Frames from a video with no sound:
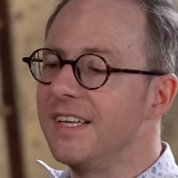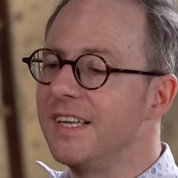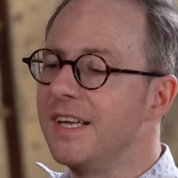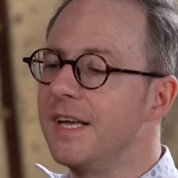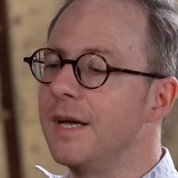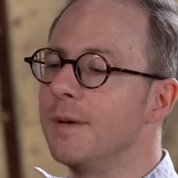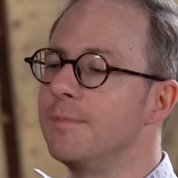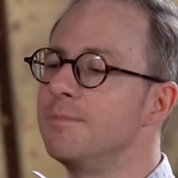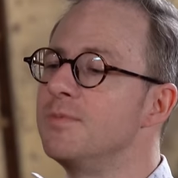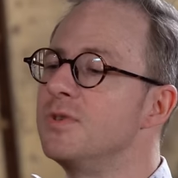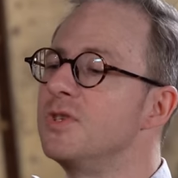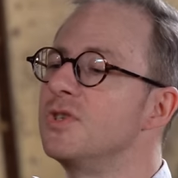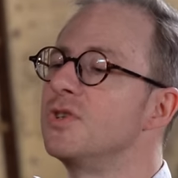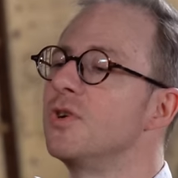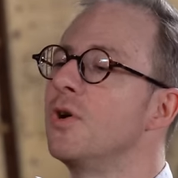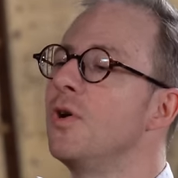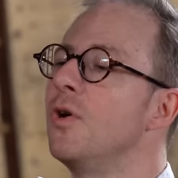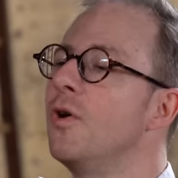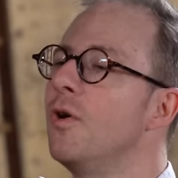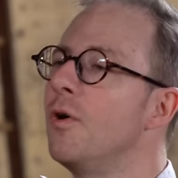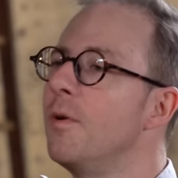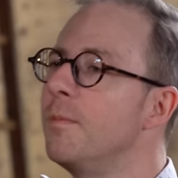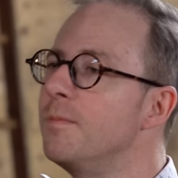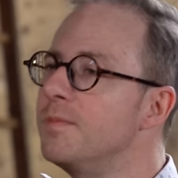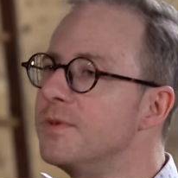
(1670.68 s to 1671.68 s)

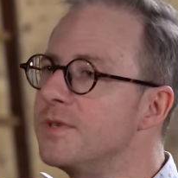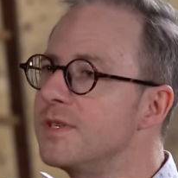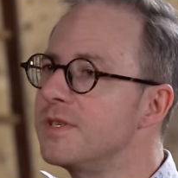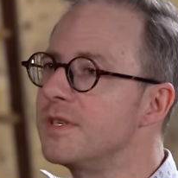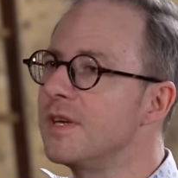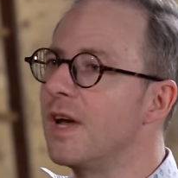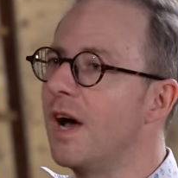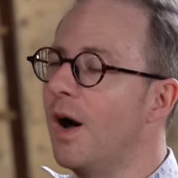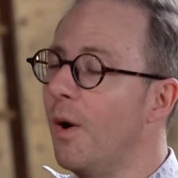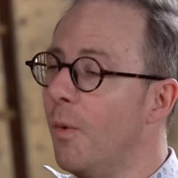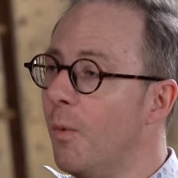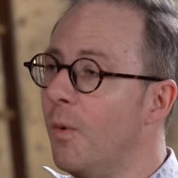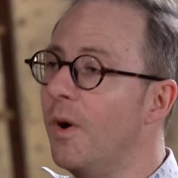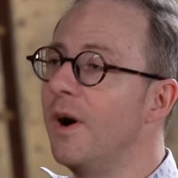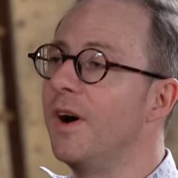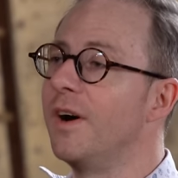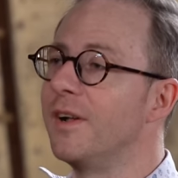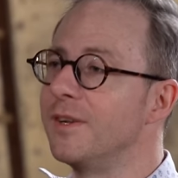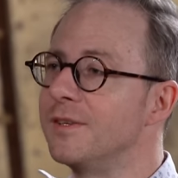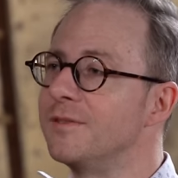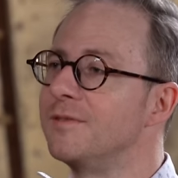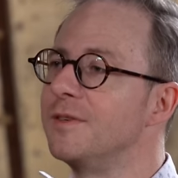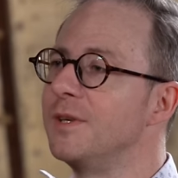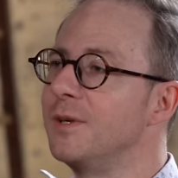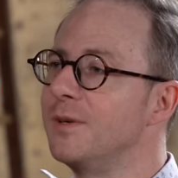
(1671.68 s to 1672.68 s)
absorbs a
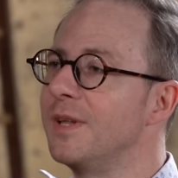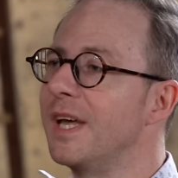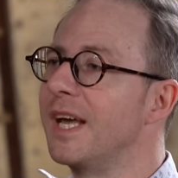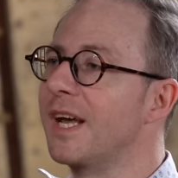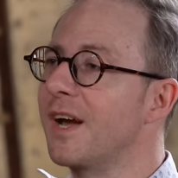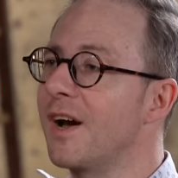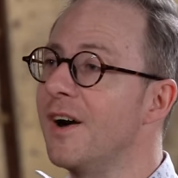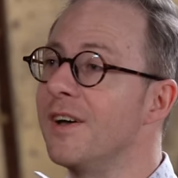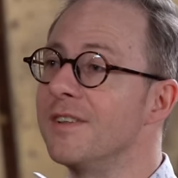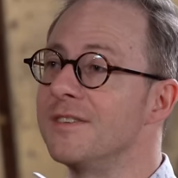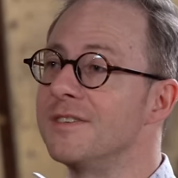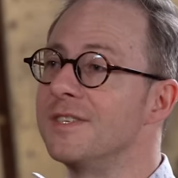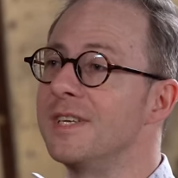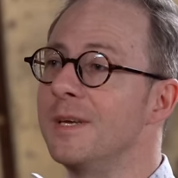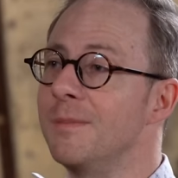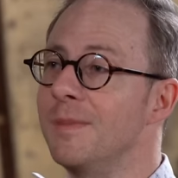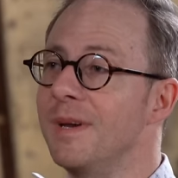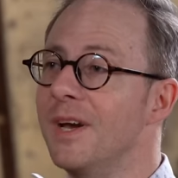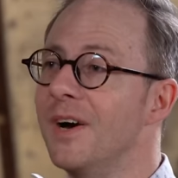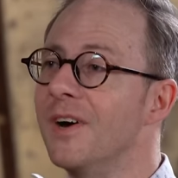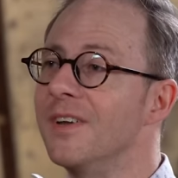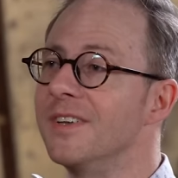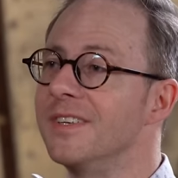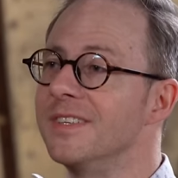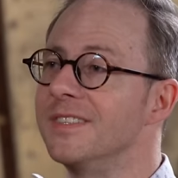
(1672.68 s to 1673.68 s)
worldview they can't see
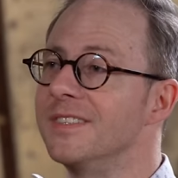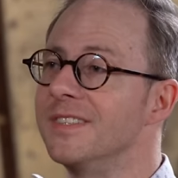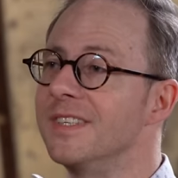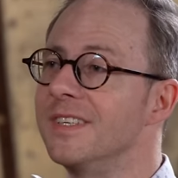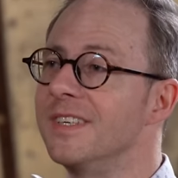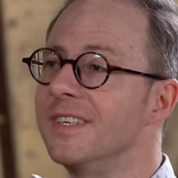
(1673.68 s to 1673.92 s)
beyond.